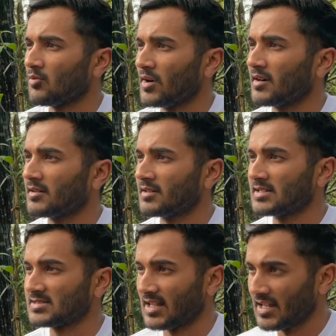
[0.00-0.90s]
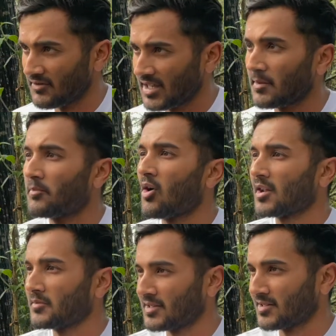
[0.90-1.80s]
where it's a living
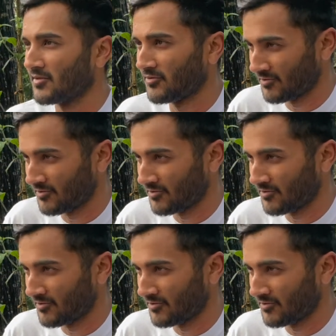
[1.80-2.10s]
embodiment of